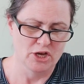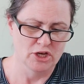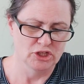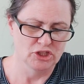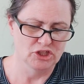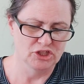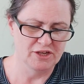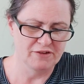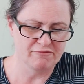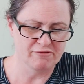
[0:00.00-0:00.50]

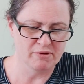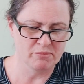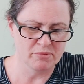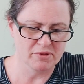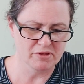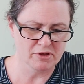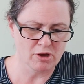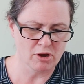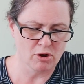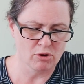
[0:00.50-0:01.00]
Shivering
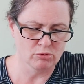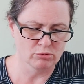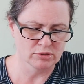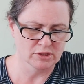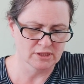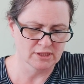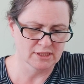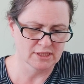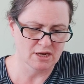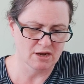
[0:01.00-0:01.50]
with cold
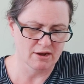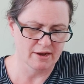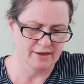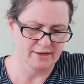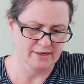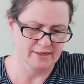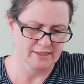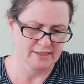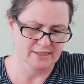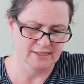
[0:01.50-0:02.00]
and
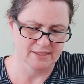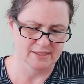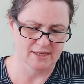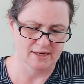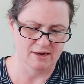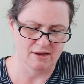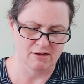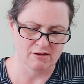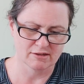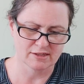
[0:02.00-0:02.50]
tiredness as the
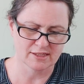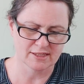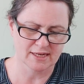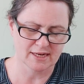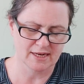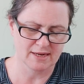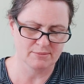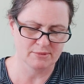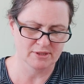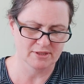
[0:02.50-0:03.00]
last
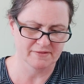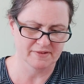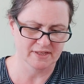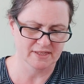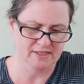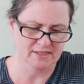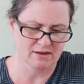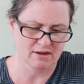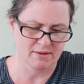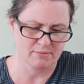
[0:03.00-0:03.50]
glimmers of
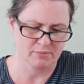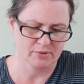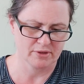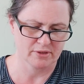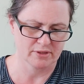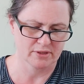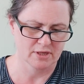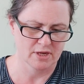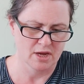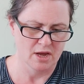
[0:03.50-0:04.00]

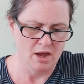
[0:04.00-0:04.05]
excitement,